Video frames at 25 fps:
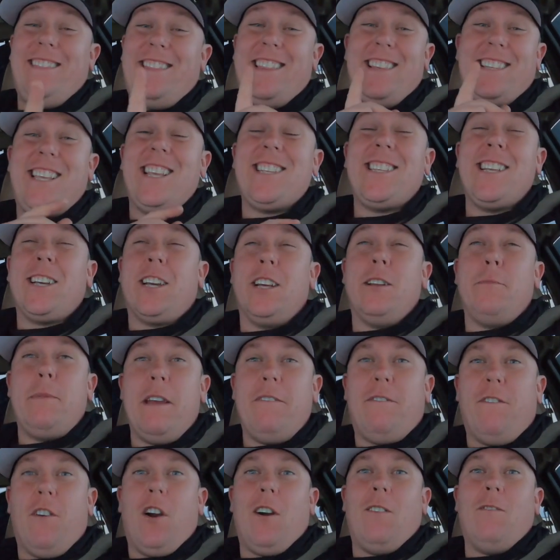this isn't going to
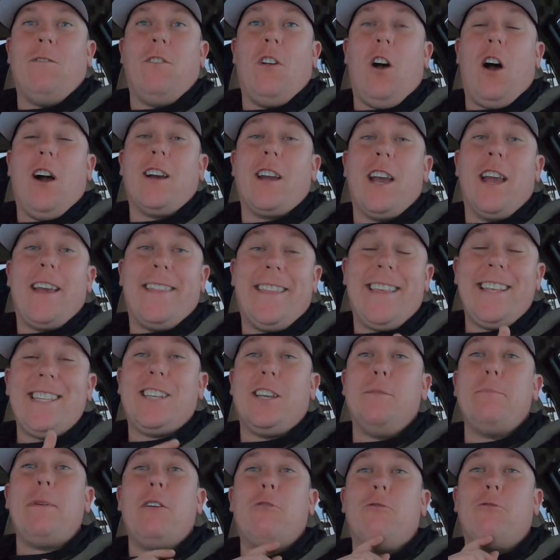be a farm vlog. This
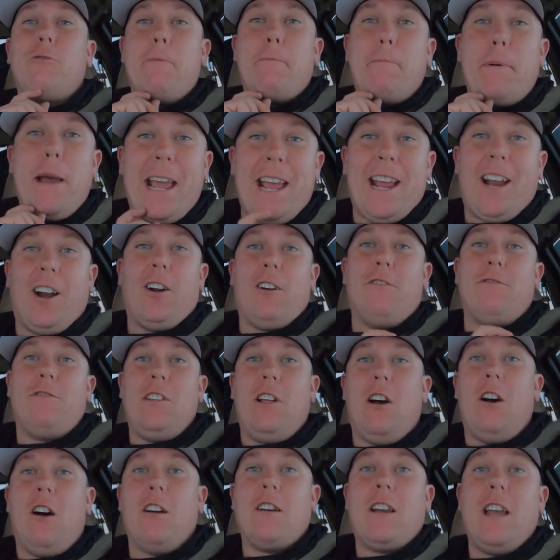is going to be a repair
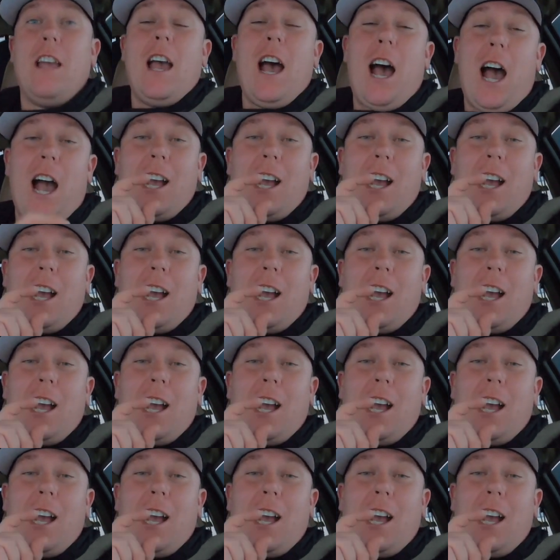vlog.